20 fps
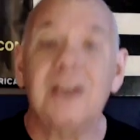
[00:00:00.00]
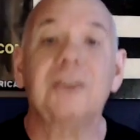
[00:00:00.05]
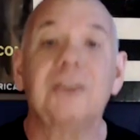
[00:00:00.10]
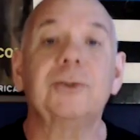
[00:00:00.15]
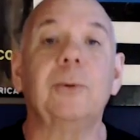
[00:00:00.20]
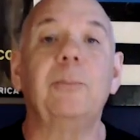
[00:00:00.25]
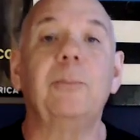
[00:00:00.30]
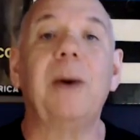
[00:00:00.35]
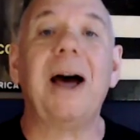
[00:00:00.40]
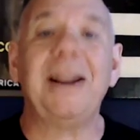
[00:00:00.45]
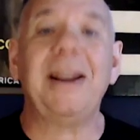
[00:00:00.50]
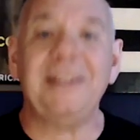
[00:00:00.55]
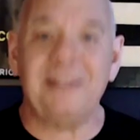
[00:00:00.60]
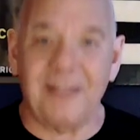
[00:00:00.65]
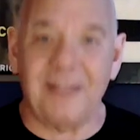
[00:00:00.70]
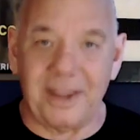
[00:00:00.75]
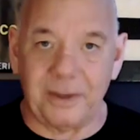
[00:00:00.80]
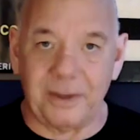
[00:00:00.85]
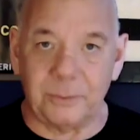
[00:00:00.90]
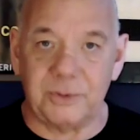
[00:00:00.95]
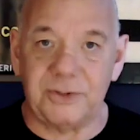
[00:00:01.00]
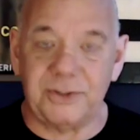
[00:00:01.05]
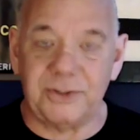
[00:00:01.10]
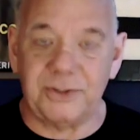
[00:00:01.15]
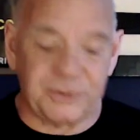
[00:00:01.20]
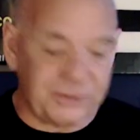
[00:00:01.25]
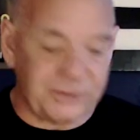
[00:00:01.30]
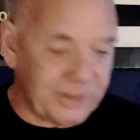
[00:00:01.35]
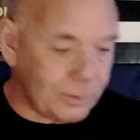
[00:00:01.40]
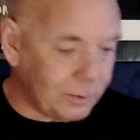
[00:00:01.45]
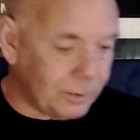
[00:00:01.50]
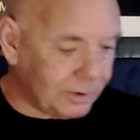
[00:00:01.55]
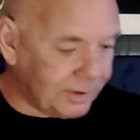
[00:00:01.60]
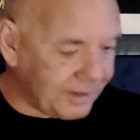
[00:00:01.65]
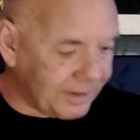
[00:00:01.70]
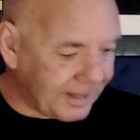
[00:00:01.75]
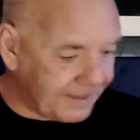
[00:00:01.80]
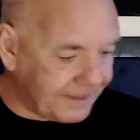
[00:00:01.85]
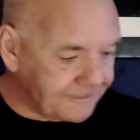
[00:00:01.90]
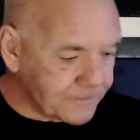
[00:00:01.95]
So body language, they'll see all of
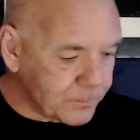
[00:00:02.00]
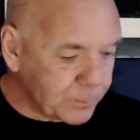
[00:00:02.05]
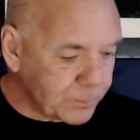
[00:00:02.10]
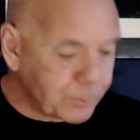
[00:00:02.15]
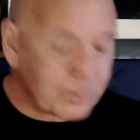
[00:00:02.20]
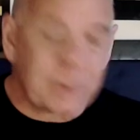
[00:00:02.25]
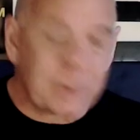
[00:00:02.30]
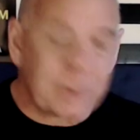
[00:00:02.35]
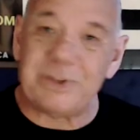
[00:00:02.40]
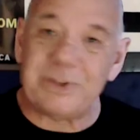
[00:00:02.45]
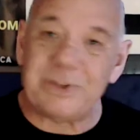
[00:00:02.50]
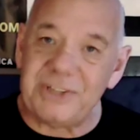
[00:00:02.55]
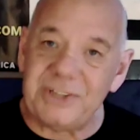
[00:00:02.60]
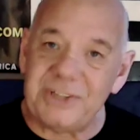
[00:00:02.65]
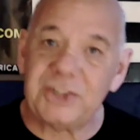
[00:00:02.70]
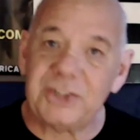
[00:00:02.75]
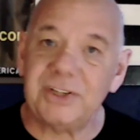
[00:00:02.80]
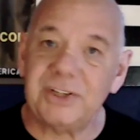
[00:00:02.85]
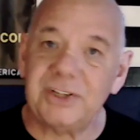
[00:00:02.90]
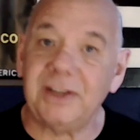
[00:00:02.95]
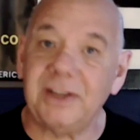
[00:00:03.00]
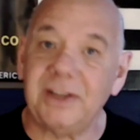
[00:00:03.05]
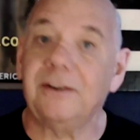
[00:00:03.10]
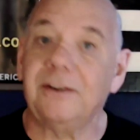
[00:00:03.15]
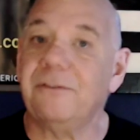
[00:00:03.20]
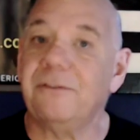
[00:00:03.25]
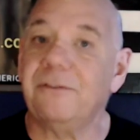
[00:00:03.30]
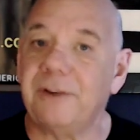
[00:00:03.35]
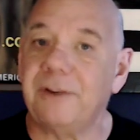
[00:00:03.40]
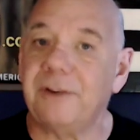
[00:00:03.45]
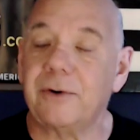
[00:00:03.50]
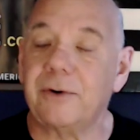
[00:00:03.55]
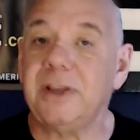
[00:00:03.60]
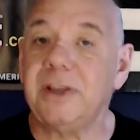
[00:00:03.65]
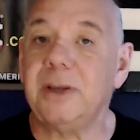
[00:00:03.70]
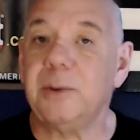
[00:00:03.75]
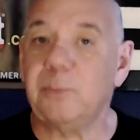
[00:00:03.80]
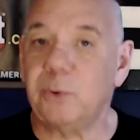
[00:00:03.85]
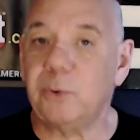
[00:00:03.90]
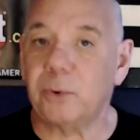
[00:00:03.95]
that. Positioning, very
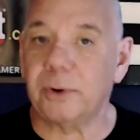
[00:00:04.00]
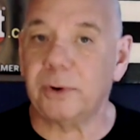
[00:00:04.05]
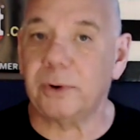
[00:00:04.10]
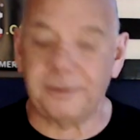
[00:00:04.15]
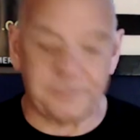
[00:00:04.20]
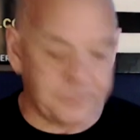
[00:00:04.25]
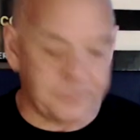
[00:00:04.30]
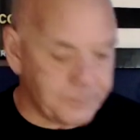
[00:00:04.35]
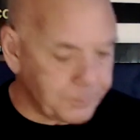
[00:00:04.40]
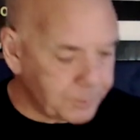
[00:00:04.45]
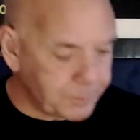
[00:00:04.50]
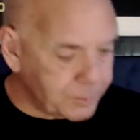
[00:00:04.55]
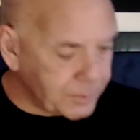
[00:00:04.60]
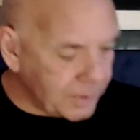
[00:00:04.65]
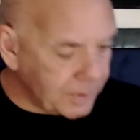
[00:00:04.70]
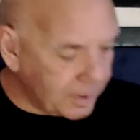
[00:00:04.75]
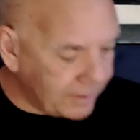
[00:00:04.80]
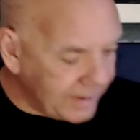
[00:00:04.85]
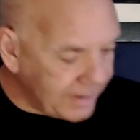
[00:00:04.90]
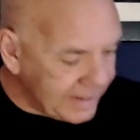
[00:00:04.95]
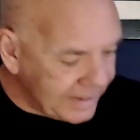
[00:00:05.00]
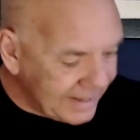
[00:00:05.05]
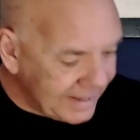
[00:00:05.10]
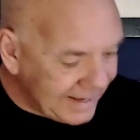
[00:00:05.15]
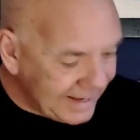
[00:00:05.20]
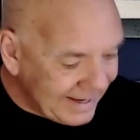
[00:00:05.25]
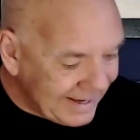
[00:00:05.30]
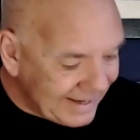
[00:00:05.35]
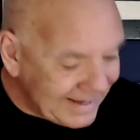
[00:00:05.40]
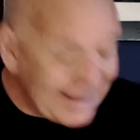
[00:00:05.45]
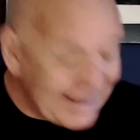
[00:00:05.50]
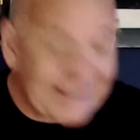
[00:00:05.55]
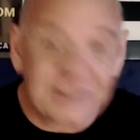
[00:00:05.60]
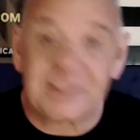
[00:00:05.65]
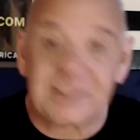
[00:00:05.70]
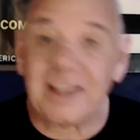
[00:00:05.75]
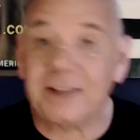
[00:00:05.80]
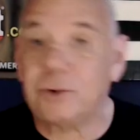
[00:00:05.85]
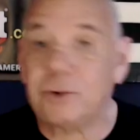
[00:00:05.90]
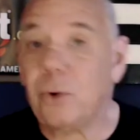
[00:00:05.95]
important. All right.
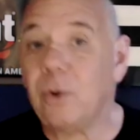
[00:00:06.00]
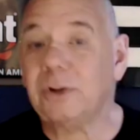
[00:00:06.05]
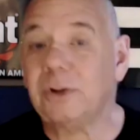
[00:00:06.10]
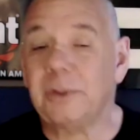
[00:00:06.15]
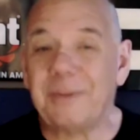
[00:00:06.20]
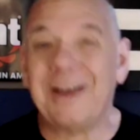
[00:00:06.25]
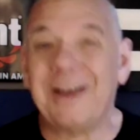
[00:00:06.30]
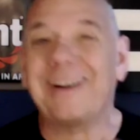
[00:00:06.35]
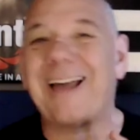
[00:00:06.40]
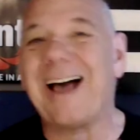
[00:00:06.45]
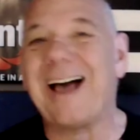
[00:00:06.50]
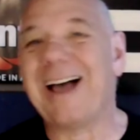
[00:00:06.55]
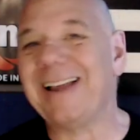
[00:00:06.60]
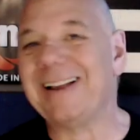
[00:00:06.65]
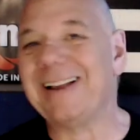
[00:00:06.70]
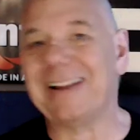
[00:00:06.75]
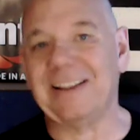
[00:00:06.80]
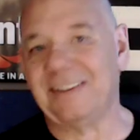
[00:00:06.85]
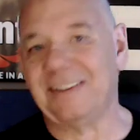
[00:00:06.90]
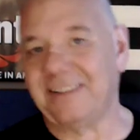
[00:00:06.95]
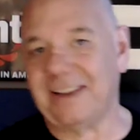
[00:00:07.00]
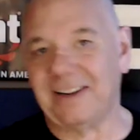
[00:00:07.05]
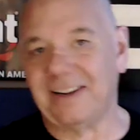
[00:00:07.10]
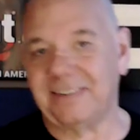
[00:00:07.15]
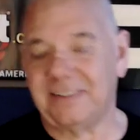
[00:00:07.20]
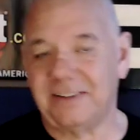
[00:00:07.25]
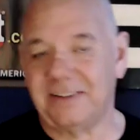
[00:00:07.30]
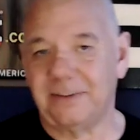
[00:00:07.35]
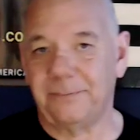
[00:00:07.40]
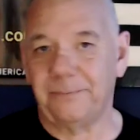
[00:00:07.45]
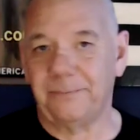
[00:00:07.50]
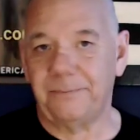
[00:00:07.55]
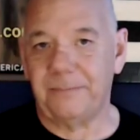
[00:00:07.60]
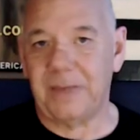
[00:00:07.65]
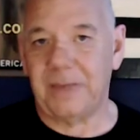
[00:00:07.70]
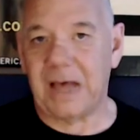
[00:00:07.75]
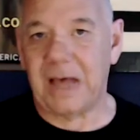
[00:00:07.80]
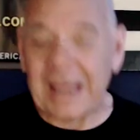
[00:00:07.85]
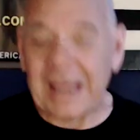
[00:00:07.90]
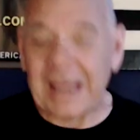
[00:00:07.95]
Next, I talked about eye contact.
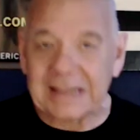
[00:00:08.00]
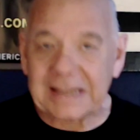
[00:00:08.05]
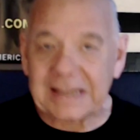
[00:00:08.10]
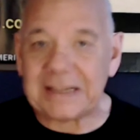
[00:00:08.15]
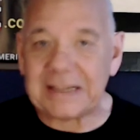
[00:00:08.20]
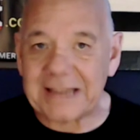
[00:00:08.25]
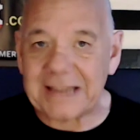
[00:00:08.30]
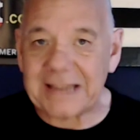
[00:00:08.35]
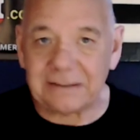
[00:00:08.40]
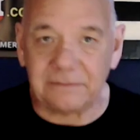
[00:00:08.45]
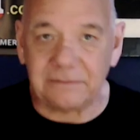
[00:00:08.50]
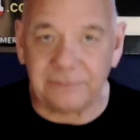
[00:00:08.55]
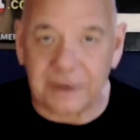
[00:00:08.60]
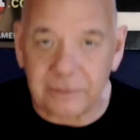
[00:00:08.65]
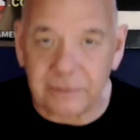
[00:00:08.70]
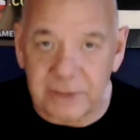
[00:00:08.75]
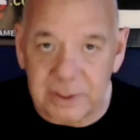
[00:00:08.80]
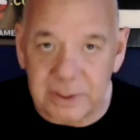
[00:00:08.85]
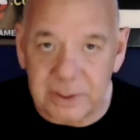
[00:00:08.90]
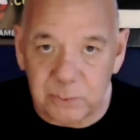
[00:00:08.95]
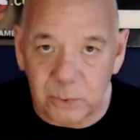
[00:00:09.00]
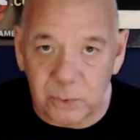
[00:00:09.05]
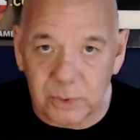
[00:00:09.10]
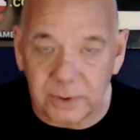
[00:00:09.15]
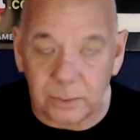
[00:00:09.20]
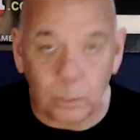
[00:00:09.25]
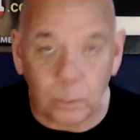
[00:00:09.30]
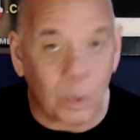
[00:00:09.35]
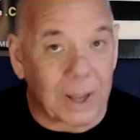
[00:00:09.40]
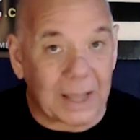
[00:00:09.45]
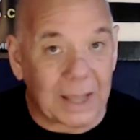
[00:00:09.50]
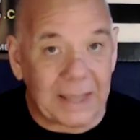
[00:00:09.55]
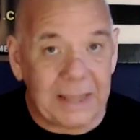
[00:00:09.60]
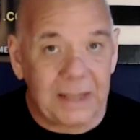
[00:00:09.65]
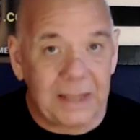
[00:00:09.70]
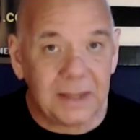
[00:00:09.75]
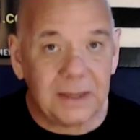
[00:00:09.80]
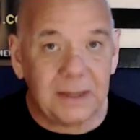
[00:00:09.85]
Eye contact, very important. Why?